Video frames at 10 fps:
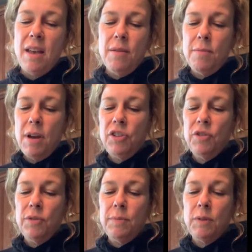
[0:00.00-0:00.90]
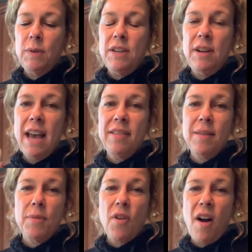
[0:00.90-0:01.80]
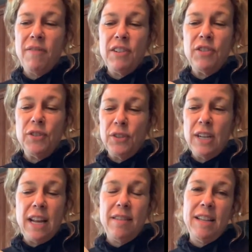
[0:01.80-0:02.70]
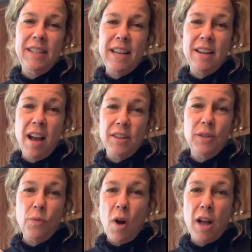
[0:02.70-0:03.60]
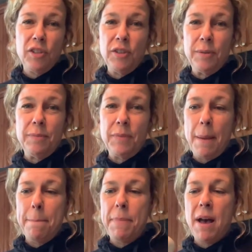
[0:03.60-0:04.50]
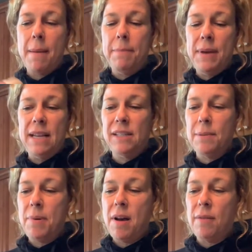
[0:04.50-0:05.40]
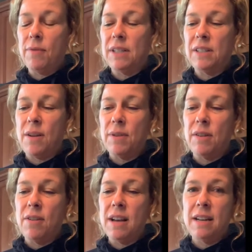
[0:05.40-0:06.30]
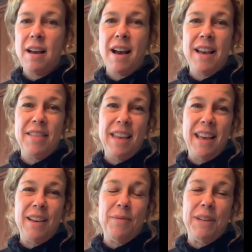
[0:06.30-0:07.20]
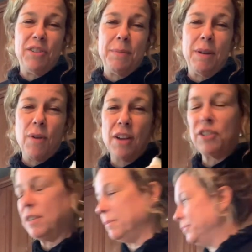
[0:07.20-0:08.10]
Mushrooms, when you get them, are often dirty. They say not to wash them, but based upon what's going on, I think we should be washing them.